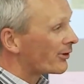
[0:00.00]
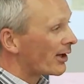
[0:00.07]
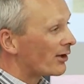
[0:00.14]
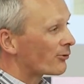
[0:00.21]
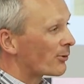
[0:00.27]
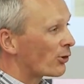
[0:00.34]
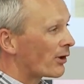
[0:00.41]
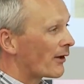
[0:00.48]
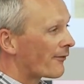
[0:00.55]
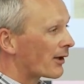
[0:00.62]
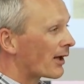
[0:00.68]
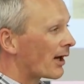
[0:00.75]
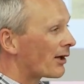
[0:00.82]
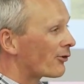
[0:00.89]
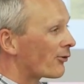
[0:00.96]
sense when you leave
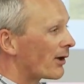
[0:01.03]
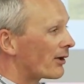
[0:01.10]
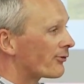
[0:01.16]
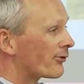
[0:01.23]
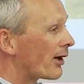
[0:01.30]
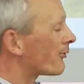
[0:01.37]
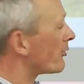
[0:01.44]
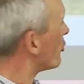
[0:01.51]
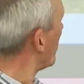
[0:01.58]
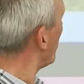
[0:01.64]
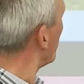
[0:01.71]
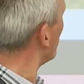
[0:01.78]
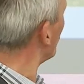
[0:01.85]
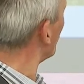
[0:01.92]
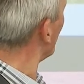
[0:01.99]
the country and sell the
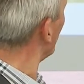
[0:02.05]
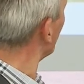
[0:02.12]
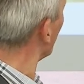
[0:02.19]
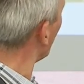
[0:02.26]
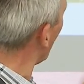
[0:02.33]
travel insurance,